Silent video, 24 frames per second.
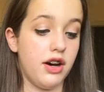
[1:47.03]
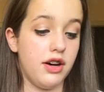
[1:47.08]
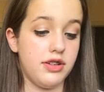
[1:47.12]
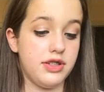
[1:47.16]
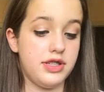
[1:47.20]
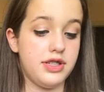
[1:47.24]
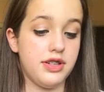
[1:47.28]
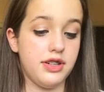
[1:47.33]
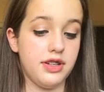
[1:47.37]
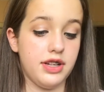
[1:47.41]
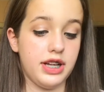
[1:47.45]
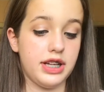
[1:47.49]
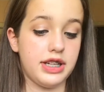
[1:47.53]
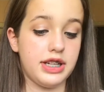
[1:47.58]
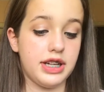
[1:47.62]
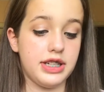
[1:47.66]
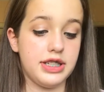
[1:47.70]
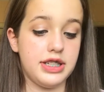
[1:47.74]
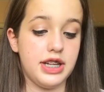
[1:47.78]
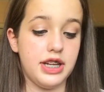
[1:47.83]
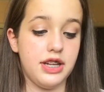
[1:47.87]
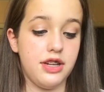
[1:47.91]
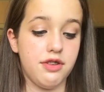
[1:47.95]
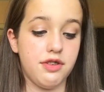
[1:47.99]
so like I
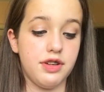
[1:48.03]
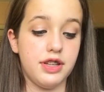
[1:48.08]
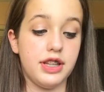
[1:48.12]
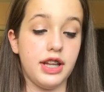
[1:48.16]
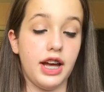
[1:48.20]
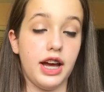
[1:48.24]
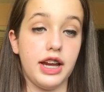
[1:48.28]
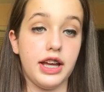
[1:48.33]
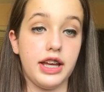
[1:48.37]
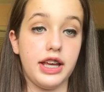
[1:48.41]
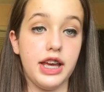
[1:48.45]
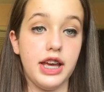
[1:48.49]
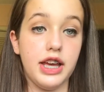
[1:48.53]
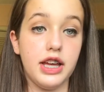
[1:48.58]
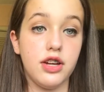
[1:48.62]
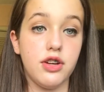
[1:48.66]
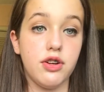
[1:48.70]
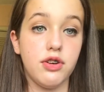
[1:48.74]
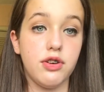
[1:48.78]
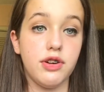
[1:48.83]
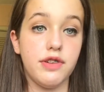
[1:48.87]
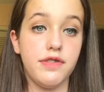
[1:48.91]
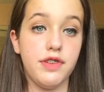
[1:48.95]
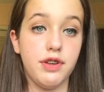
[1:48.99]
said, you can light a
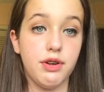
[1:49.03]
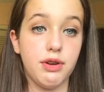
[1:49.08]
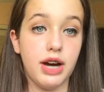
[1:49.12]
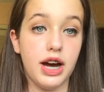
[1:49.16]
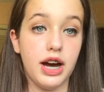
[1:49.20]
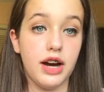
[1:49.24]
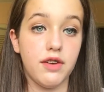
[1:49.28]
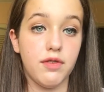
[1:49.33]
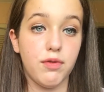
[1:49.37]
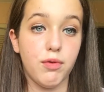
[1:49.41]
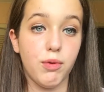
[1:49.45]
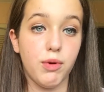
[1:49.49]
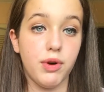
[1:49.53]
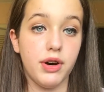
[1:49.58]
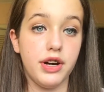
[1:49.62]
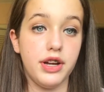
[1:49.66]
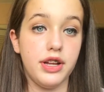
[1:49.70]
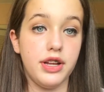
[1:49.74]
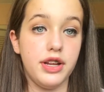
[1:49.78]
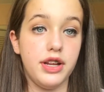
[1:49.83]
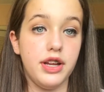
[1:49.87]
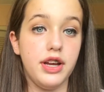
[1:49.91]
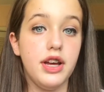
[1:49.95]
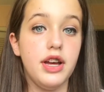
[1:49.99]
candle if you have
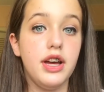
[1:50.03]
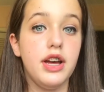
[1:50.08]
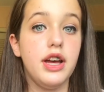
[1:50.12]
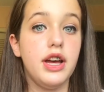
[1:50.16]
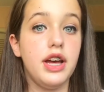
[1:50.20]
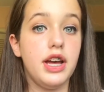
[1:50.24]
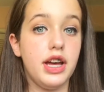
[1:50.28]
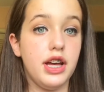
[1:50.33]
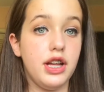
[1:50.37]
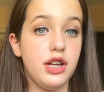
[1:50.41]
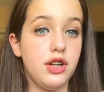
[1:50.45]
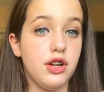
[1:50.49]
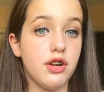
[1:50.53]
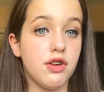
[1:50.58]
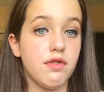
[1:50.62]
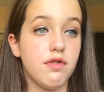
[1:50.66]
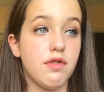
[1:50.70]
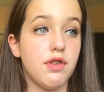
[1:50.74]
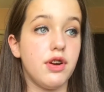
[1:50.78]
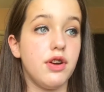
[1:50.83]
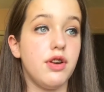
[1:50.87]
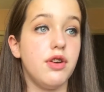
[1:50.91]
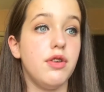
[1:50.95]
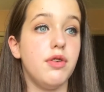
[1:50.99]
one in your
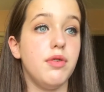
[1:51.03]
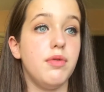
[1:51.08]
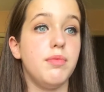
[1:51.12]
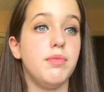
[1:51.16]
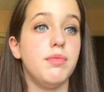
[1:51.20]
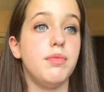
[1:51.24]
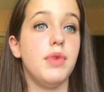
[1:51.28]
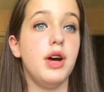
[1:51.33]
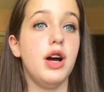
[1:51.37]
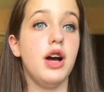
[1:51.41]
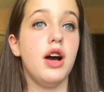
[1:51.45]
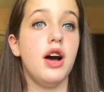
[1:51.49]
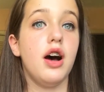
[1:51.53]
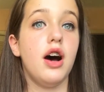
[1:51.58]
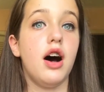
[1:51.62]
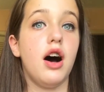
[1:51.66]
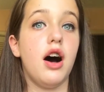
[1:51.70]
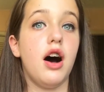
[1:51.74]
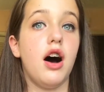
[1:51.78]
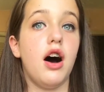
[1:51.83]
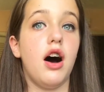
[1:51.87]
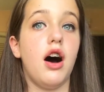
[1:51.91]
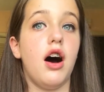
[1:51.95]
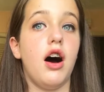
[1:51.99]
room,
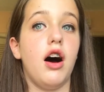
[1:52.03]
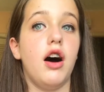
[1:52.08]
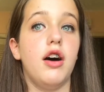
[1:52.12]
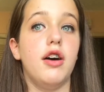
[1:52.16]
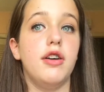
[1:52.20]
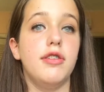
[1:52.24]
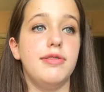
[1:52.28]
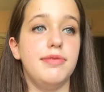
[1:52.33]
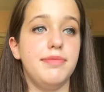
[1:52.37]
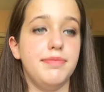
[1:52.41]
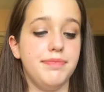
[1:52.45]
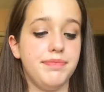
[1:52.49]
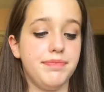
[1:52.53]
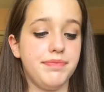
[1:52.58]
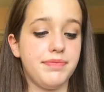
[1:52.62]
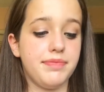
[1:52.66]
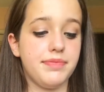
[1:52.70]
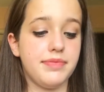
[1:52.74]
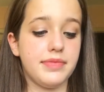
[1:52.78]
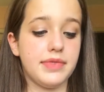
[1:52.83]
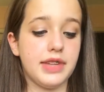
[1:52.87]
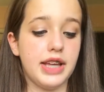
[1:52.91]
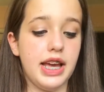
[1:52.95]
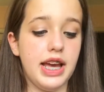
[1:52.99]
and
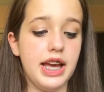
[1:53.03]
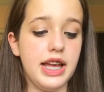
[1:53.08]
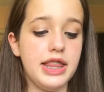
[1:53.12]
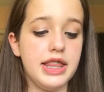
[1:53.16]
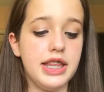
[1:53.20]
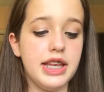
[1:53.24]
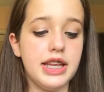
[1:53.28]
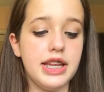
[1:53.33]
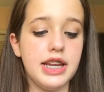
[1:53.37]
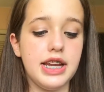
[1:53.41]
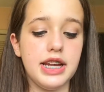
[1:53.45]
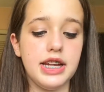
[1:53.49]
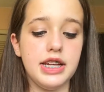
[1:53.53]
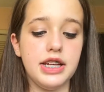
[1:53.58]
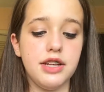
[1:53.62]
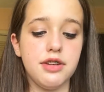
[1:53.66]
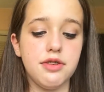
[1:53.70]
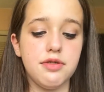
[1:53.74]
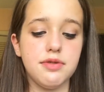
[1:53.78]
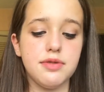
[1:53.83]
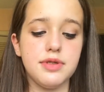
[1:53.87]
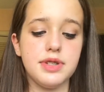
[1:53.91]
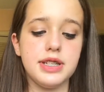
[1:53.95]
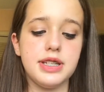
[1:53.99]
then
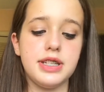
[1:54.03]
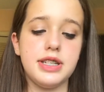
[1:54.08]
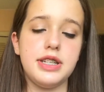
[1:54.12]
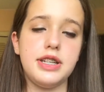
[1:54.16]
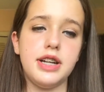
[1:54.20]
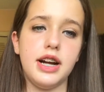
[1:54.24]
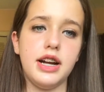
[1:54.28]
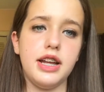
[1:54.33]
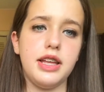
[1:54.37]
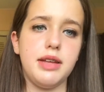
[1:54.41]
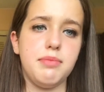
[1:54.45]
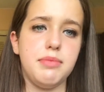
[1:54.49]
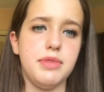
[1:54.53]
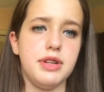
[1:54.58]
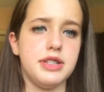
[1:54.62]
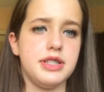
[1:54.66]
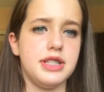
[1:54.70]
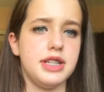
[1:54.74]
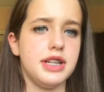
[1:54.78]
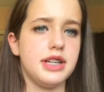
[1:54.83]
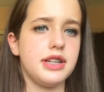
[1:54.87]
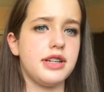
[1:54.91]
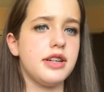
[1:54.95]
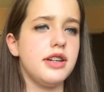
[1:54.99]
use study
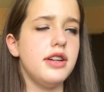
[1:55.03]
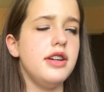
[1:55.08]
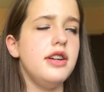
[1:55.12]
music.